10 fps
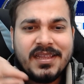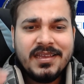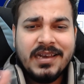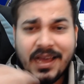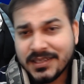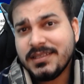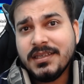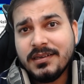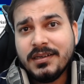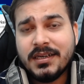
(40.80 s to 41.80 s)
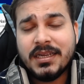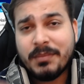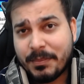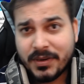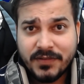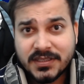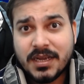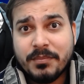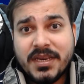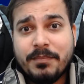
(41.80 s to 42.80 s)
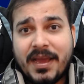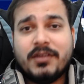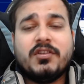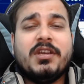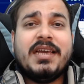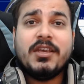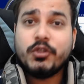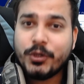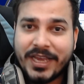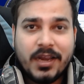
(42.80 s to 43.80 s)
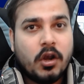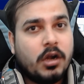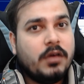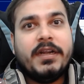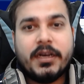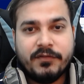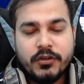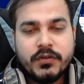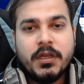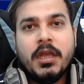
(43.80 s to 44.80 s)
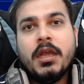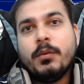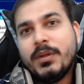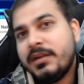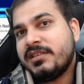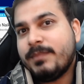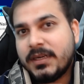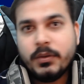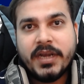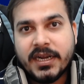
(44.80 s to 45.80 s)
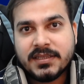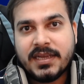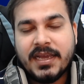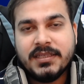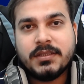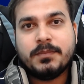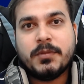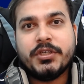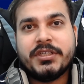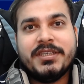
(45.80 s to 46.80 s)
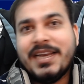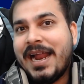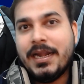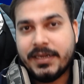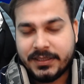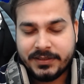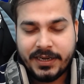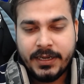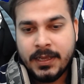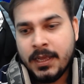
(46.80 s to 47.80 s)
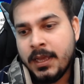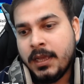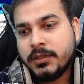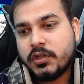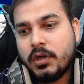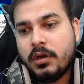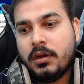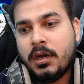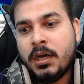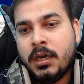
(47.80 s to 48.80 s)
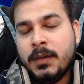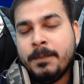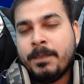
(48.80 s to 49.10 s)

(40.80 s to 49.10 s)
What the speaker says: last year in my previous company in Panasonic, I used to take a lot of interviews with respect to data science position in analytics, right? So